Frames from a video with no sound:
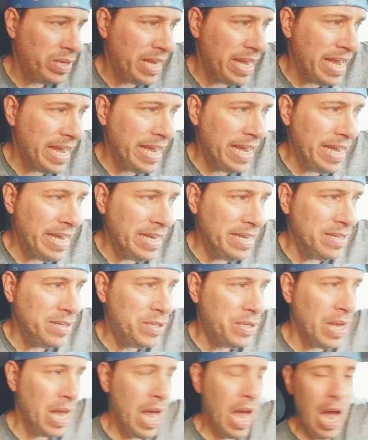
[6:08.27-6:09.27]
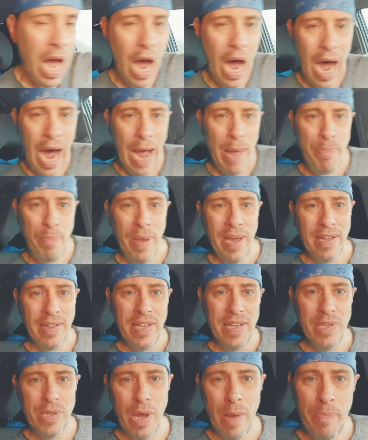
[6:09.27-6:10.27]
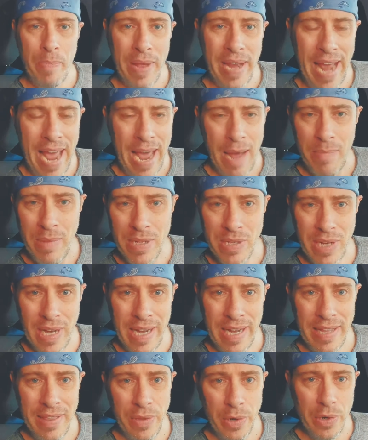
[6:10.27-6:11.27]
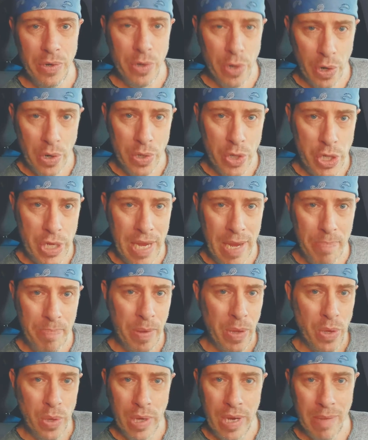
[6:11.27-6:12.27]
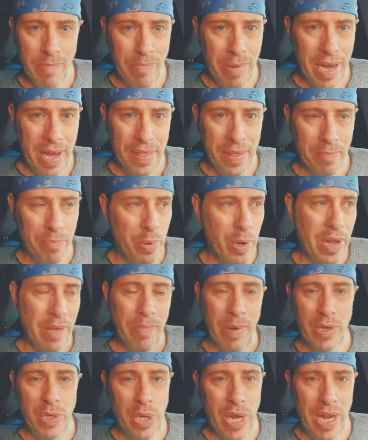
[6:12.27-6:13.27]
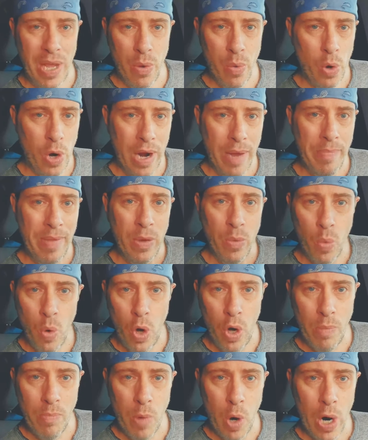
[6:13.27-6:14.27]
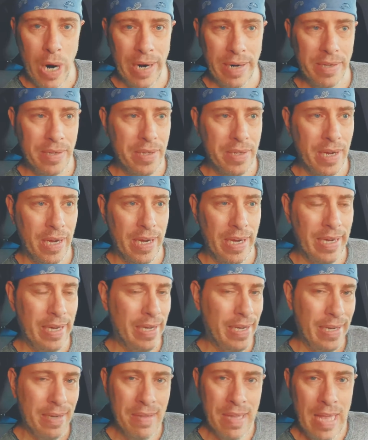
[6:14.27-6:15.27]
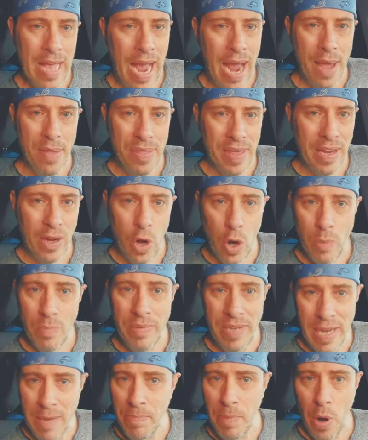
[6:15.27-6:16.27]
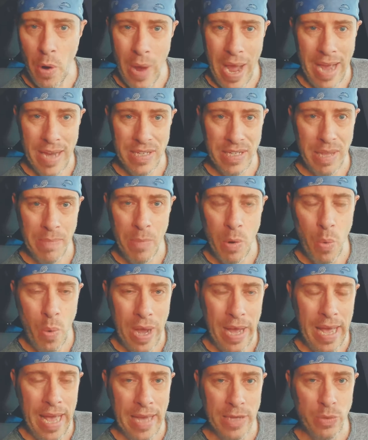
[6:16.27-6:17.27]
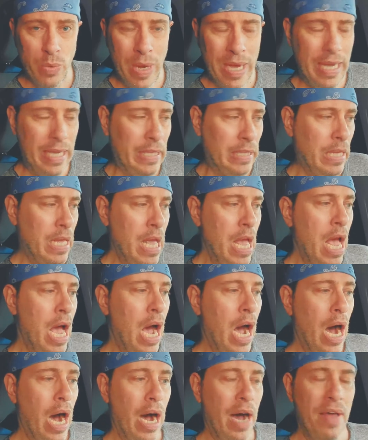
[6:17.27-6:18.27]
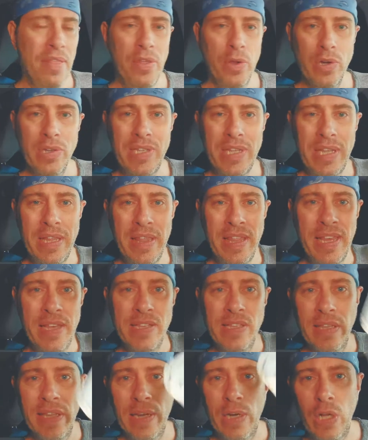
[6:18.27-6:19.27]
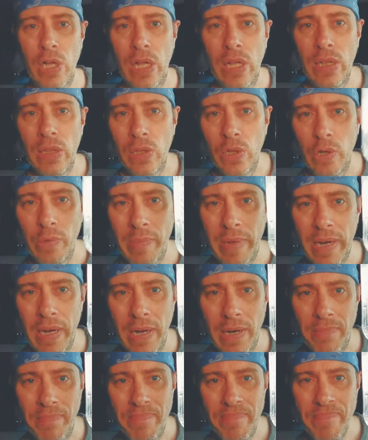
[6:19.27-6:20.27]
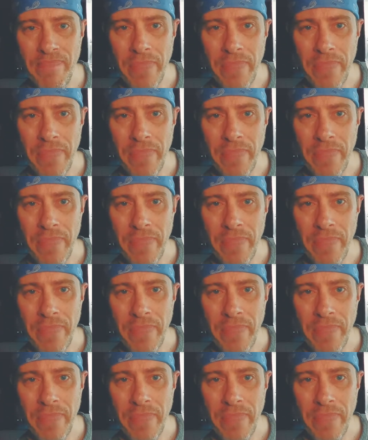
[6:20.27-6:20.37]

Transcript: is, I picked these up at Amazon. They're dirt cheap, but you can buy them pretty much anywhere. I mean, Walmart, I think Home Depot has them as well. There's these little aluminum,